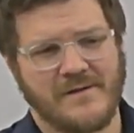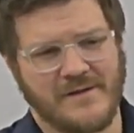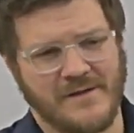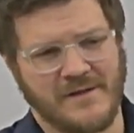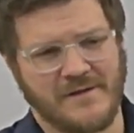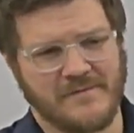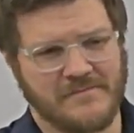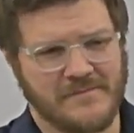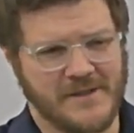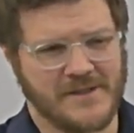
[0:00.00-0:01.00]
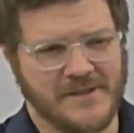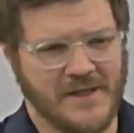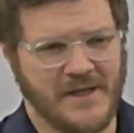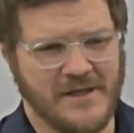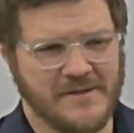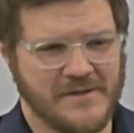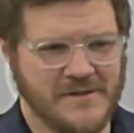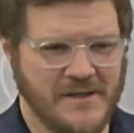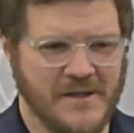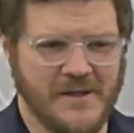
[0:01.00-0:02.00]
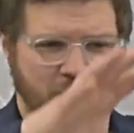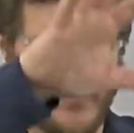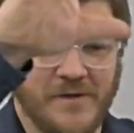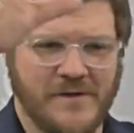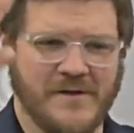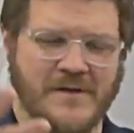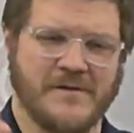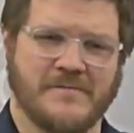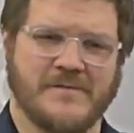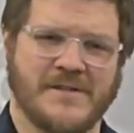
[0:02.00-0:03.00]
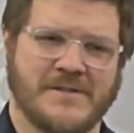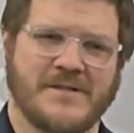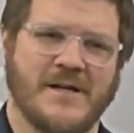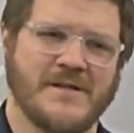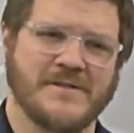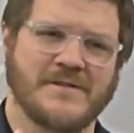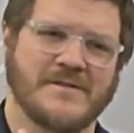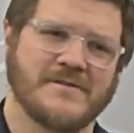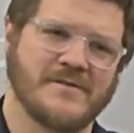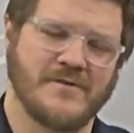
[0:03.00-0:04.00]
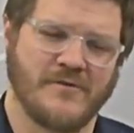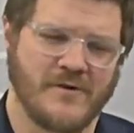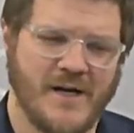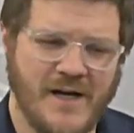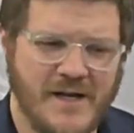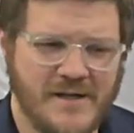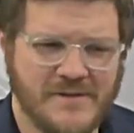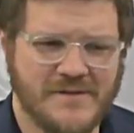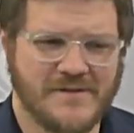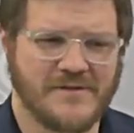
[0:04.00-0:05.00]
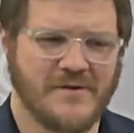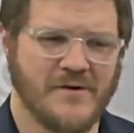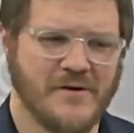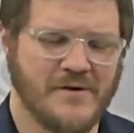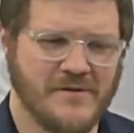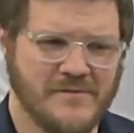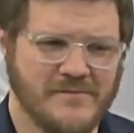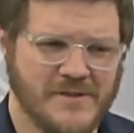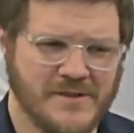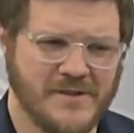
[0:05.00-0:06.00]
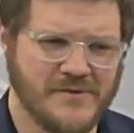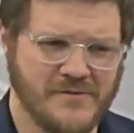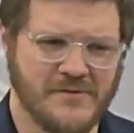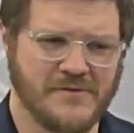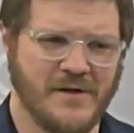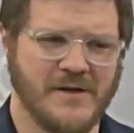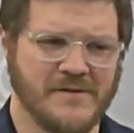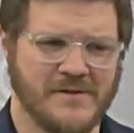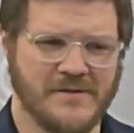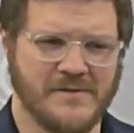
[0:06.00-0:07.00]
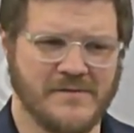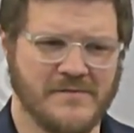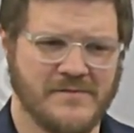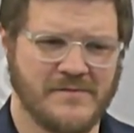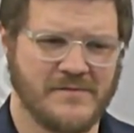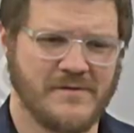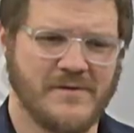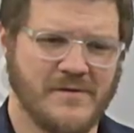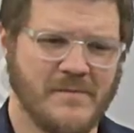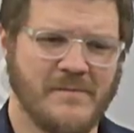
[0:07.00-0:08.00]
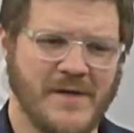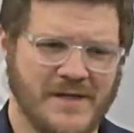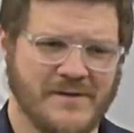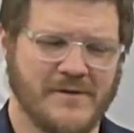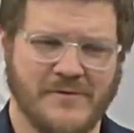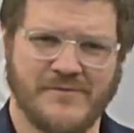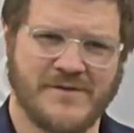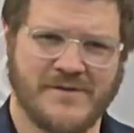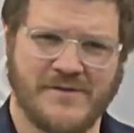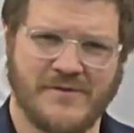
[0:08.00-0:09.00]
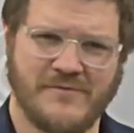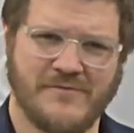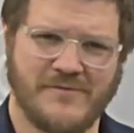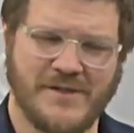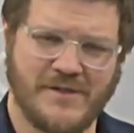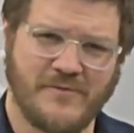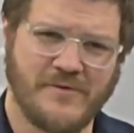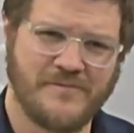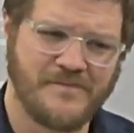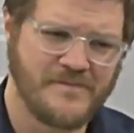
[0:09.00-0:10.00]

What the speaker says: thing this size and then one thing this size. Your eyes are essentially trying to make those two equal,